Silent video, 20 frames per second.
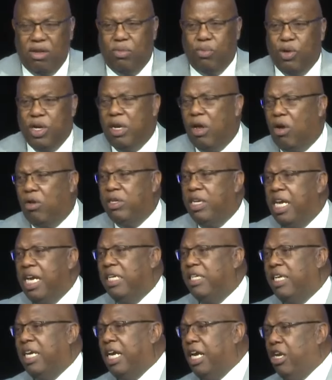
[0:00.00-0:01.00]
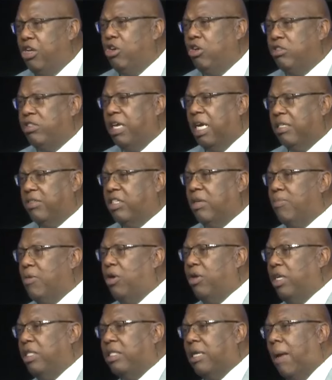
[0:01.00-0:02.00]
We don't need to hear your
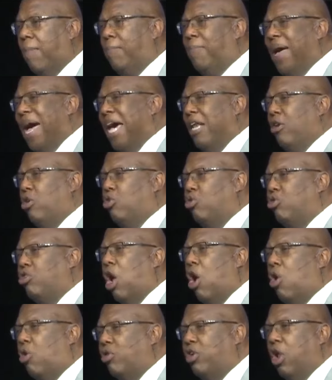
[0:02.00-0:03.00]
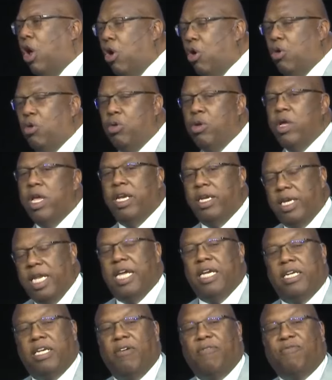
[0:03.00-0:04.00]
testimony. Somebody who don't know
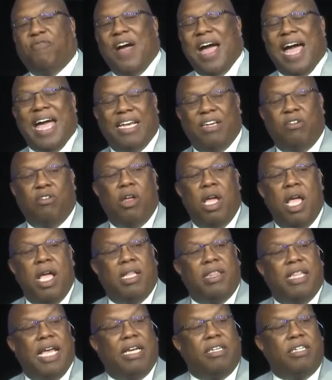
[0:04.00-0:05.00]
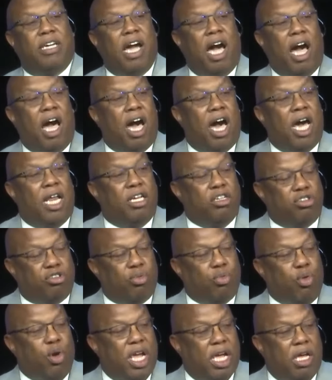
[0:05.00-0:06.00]
need to find that God is
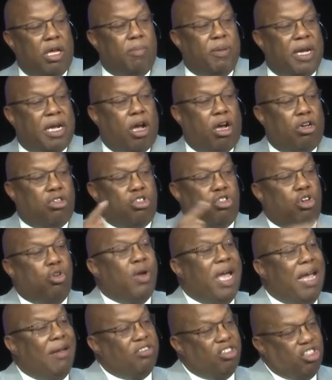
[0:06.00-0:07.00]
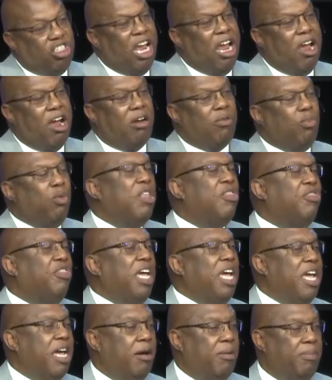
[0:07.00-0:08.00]
real because you have shared with
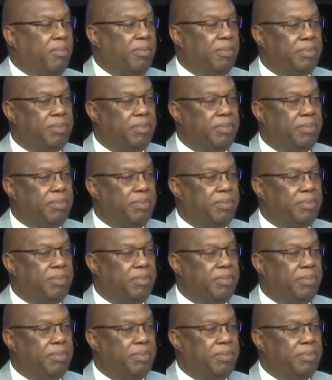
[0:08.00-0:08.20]
them.